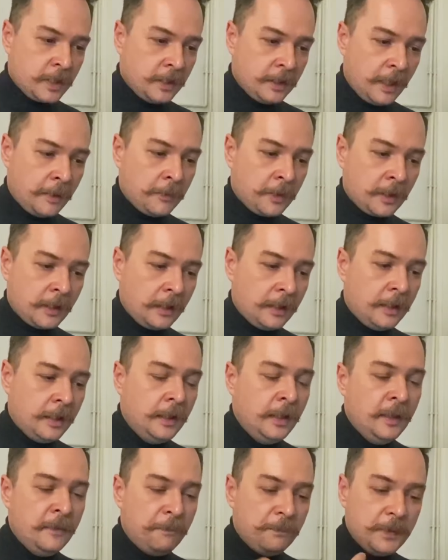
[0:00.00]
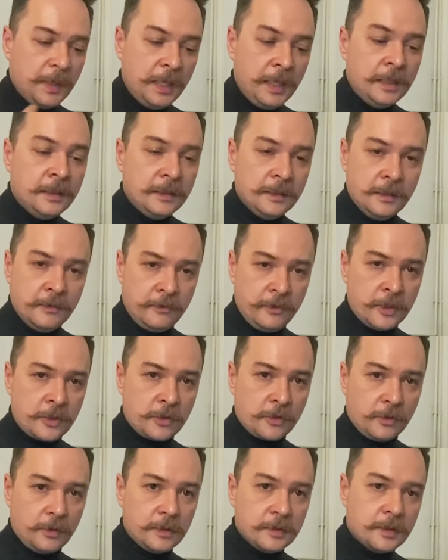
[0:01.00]
dynamically in the
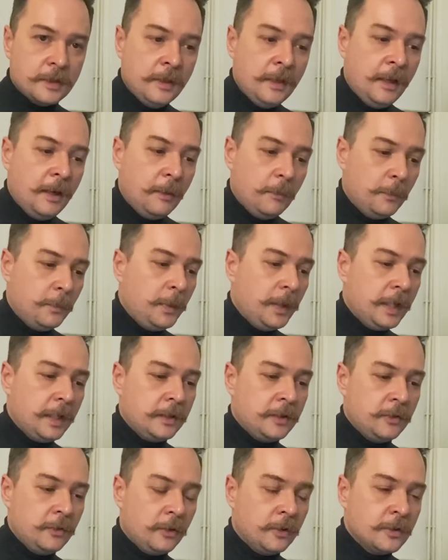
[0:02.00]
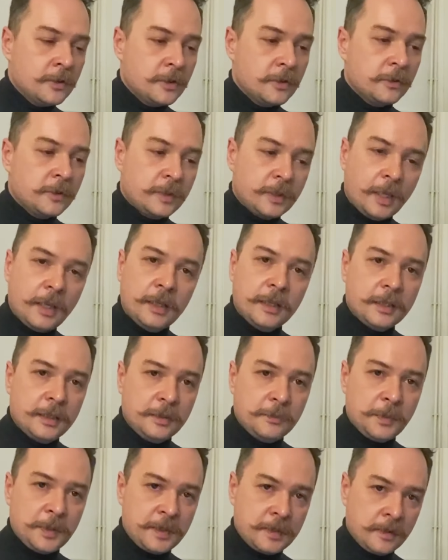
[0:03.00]
visuals, but you also
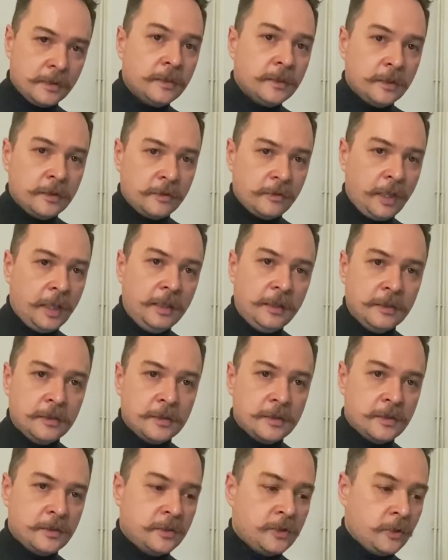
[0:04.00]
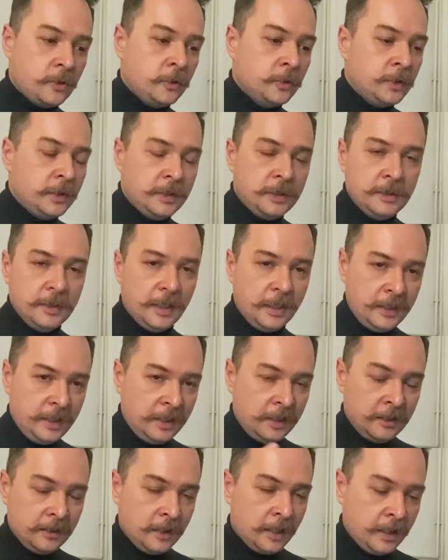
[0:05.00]
target by certain radius. So
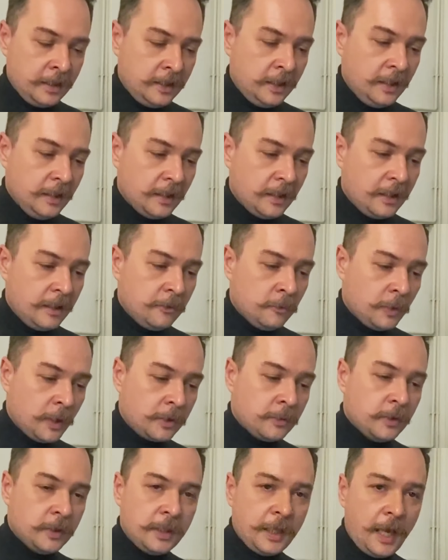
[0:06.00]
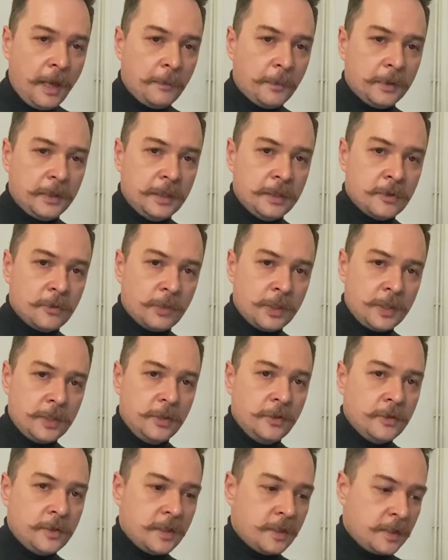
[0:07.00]
ideally what would happen is once
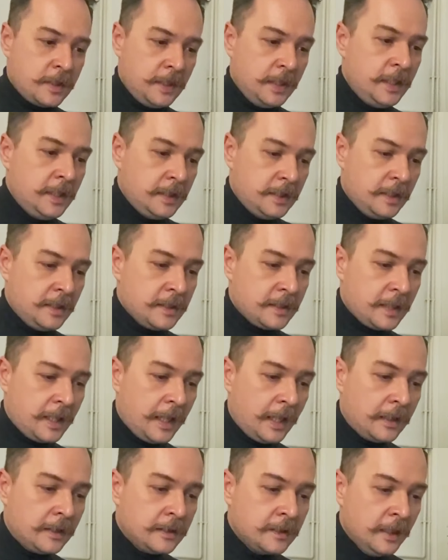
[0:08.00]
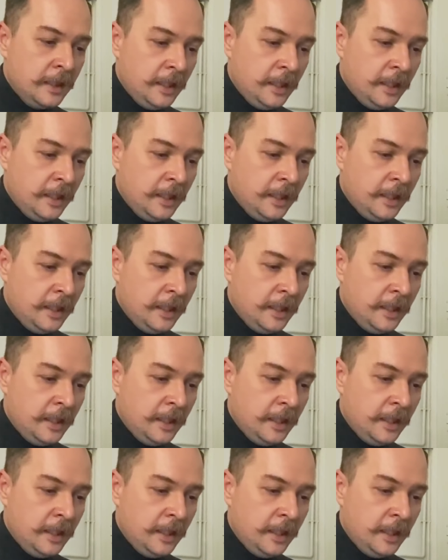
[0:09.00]
user sees these ads,